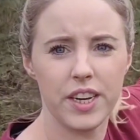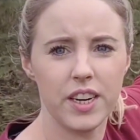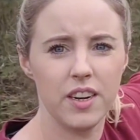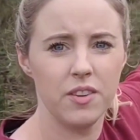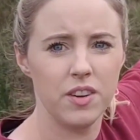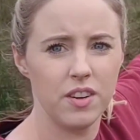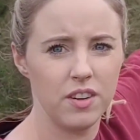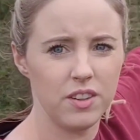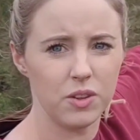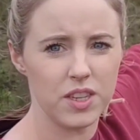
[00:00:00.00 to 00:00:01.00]
here,
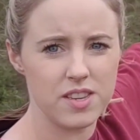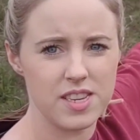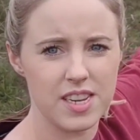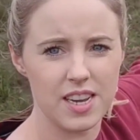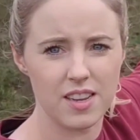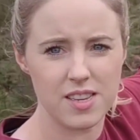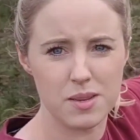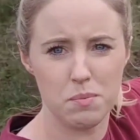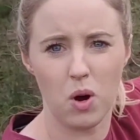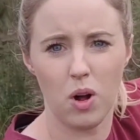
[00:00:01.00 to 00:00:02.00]
you can see a
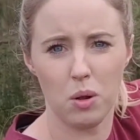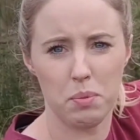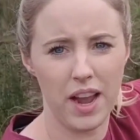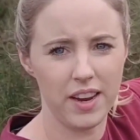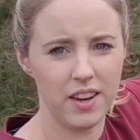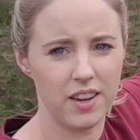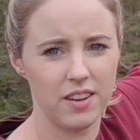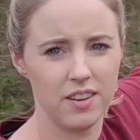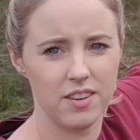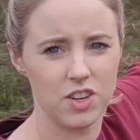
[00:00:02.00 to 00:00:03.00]
small
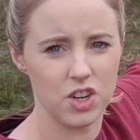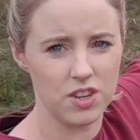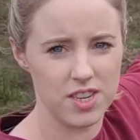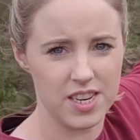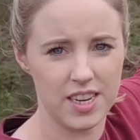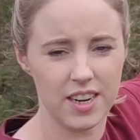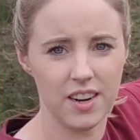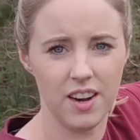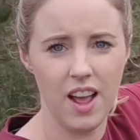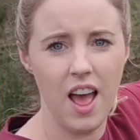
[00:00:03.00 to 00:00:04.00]
bank just
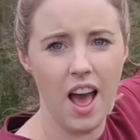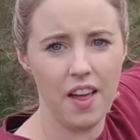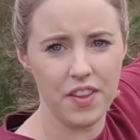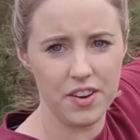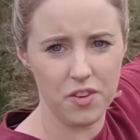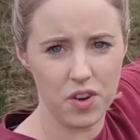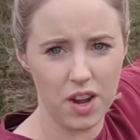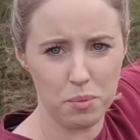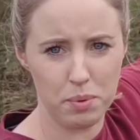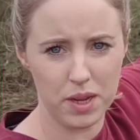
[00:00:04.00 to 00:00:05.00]
here, and then you've
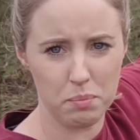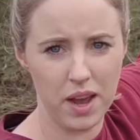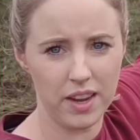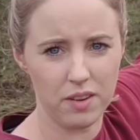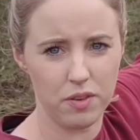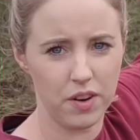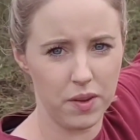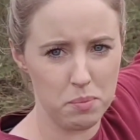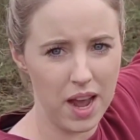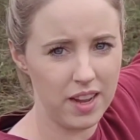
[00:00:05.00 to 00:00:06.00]
got a big bank
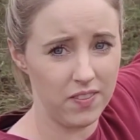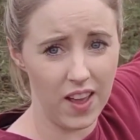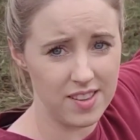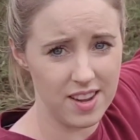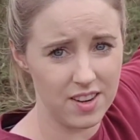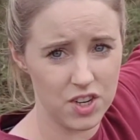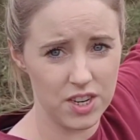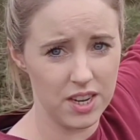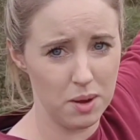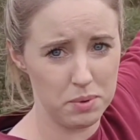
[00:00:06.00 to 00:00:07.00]
further back. That's
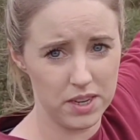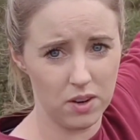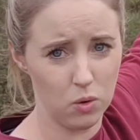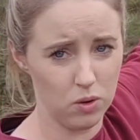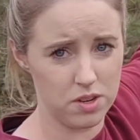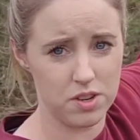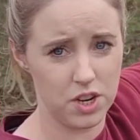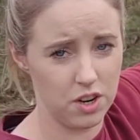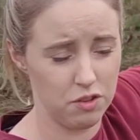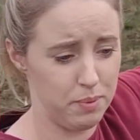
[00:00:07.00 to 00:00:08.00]
actually a big old
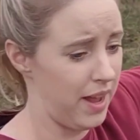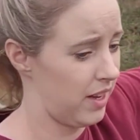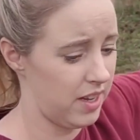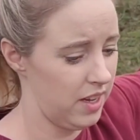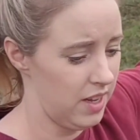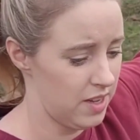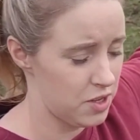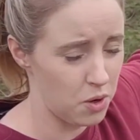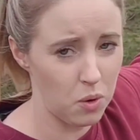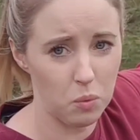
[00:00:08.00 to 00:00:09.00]
turf bank,
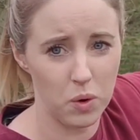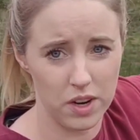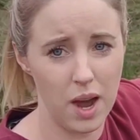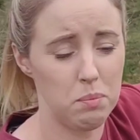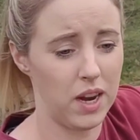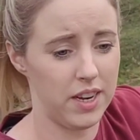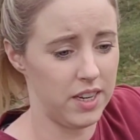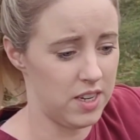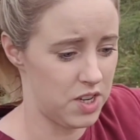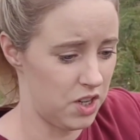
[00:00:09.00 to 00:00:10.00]
so we're not
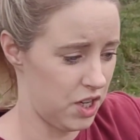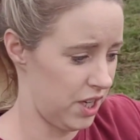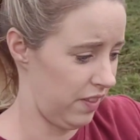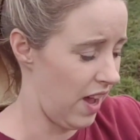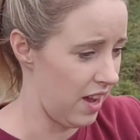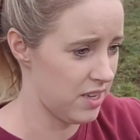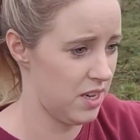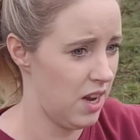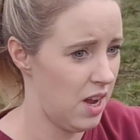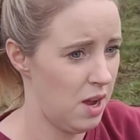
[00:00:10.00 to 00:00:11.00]
planning on touching
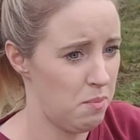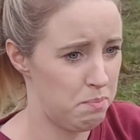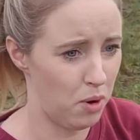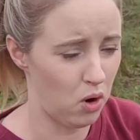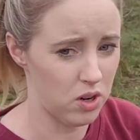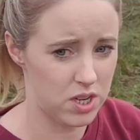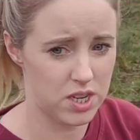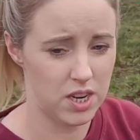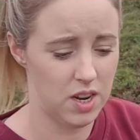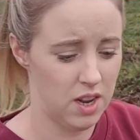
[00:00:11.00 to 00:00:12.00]
that.
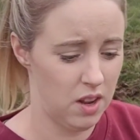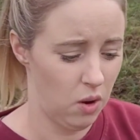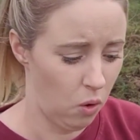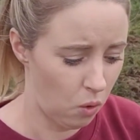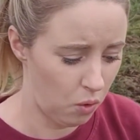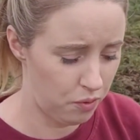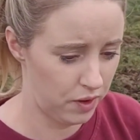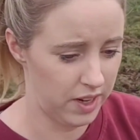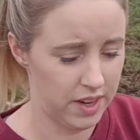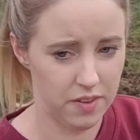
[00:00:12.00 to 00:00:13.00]
But
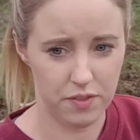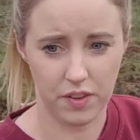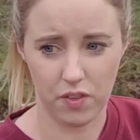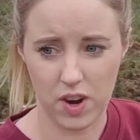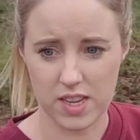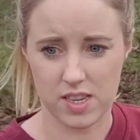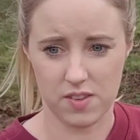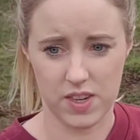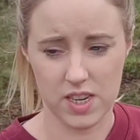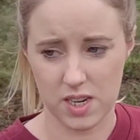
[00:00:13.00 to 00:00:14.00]
hopefully for the rest
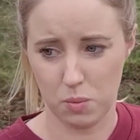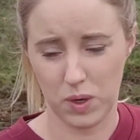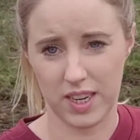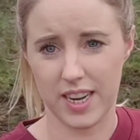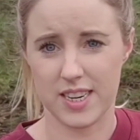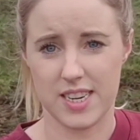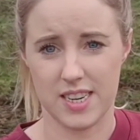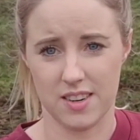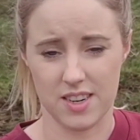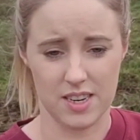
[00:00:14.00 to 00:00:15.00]
of it, we'll get a
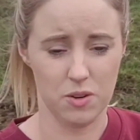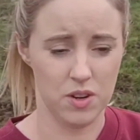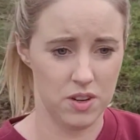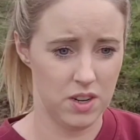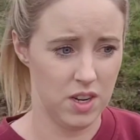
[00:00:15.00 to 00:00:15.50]
digger down,